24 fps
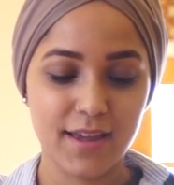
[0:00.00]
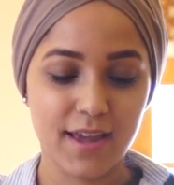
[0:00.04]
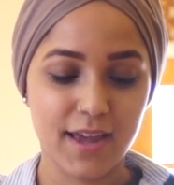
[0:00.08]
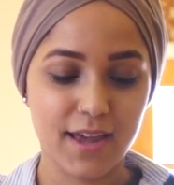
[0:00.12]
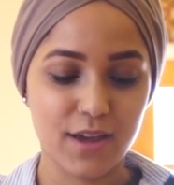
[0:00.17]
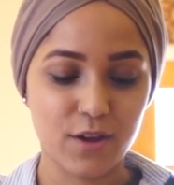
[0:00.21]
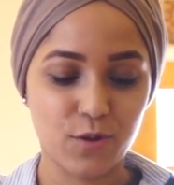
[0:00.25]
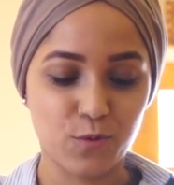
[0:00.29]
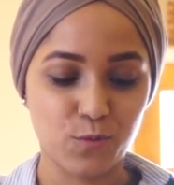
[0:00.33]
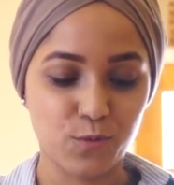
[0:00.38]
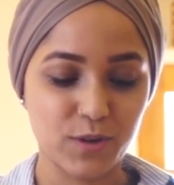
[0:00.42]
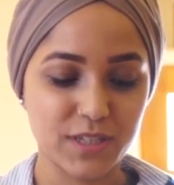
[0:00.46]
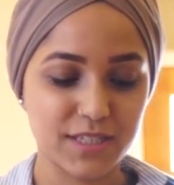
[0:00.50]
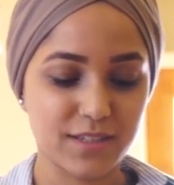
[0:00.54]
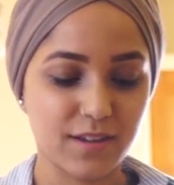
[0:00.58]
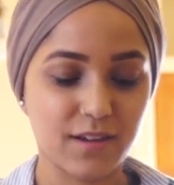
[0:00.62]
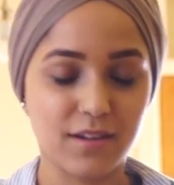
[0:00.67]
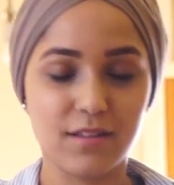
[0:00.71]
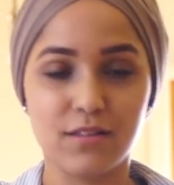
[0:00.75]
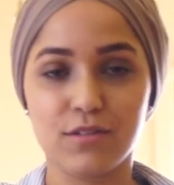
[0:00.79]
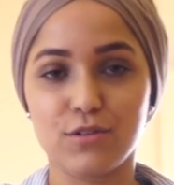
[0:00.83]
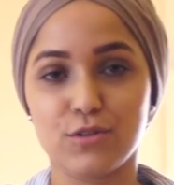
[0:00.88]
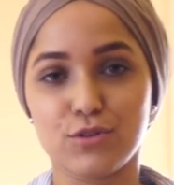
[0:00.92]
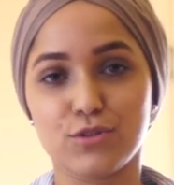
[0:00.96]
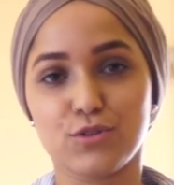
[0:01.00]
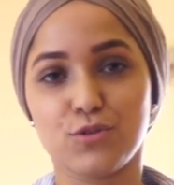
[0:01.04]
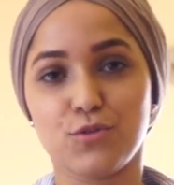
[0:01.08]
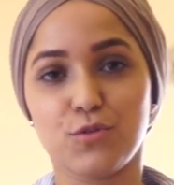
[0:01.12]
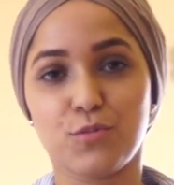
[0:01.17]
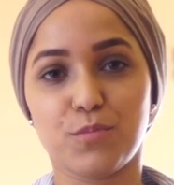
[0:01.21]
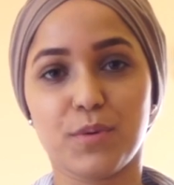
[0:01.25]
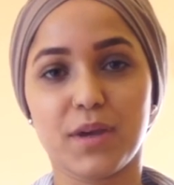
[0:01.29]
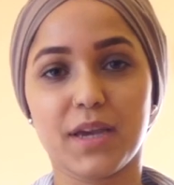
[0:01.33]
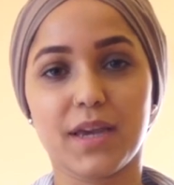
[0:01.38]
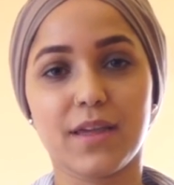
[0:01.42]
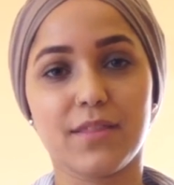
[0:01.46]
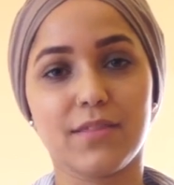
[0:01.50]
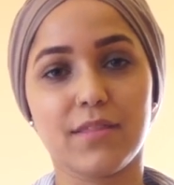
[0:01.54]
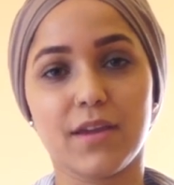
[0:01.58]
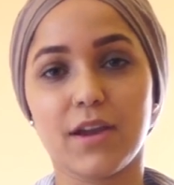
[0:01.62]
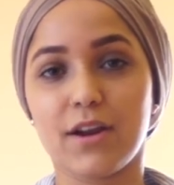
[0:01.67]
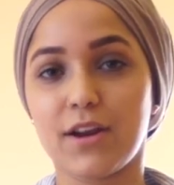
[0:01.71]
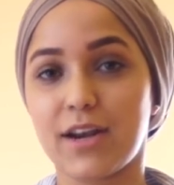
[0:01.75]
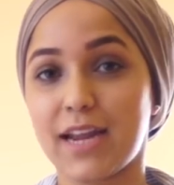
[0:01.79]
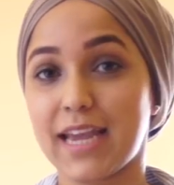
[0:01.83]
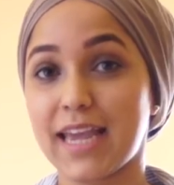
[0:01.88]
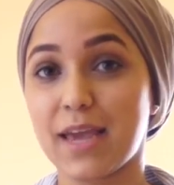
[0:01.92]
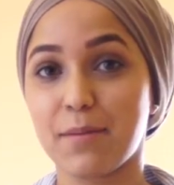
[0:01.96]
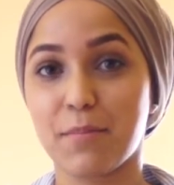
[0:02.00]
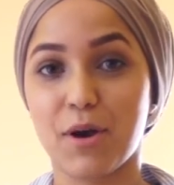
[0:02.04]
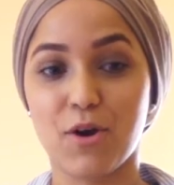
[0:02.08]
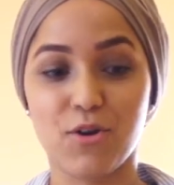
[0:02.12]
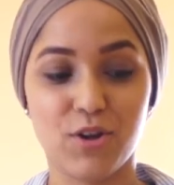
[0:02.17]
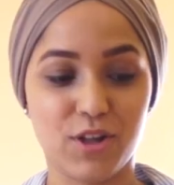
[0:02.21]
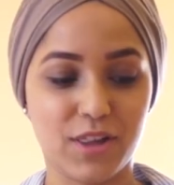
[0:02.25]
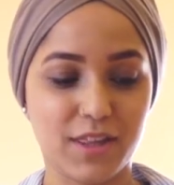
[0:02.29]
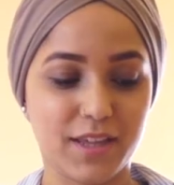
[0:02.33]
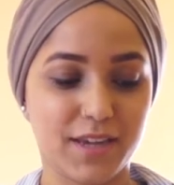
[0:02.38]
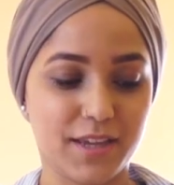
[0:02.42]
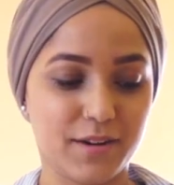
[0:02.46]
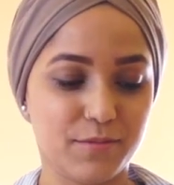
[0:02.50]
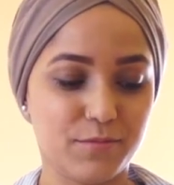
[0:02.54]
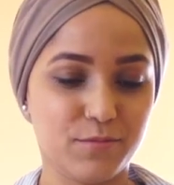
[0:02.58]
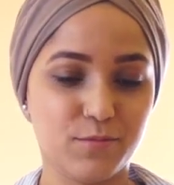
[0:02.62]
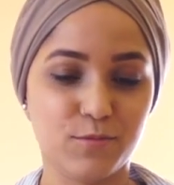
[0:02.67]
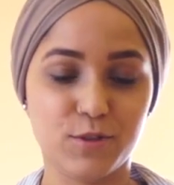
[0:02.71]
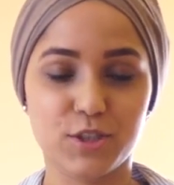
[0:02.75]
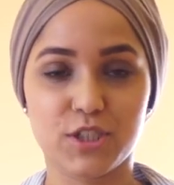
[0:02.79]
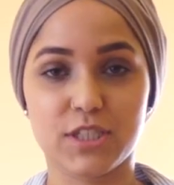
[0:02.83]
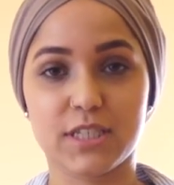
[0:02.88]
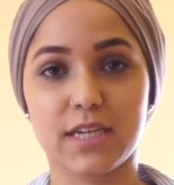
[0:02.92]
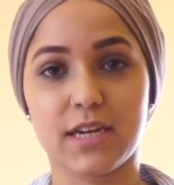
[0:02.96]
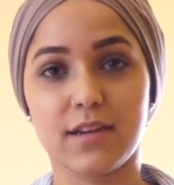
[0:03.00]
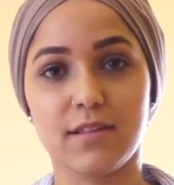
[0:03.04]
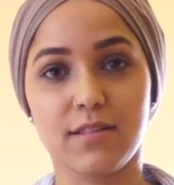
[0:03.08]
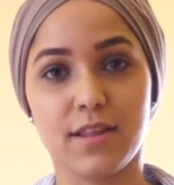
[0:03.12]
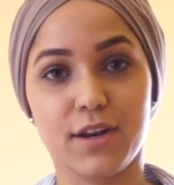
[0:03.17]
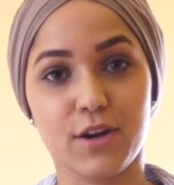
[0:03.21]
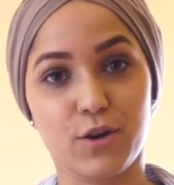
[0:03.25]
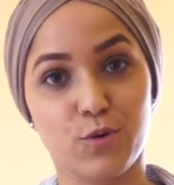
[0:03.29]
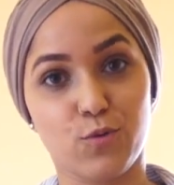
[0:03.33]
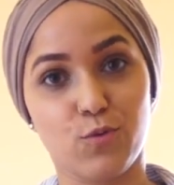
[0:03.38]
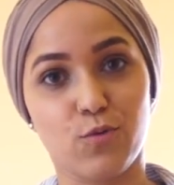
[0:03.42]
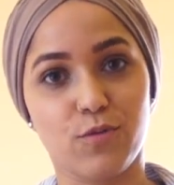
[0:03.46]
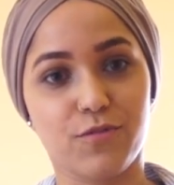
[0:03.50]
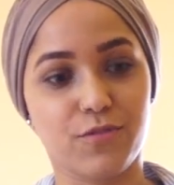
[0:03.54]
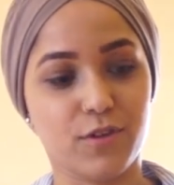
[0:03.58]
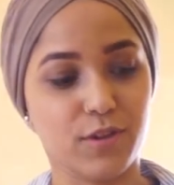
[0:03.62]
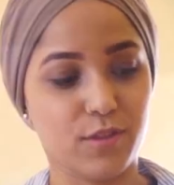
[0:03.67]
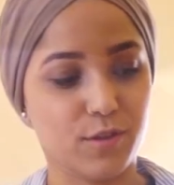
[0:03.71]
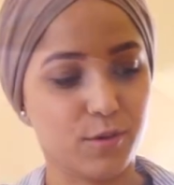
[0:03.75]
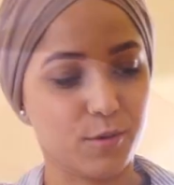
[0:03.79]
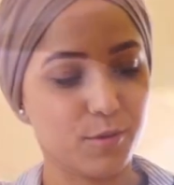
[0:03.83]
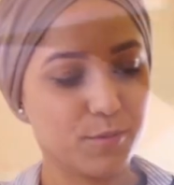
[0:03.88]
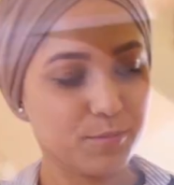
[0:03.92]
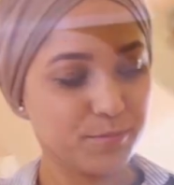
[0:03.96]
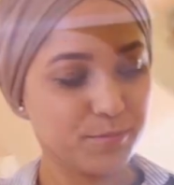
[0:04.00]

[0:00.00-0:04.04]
And we stuck a little toothpick in there and it came out clean. We're just gonna let it cool for a little.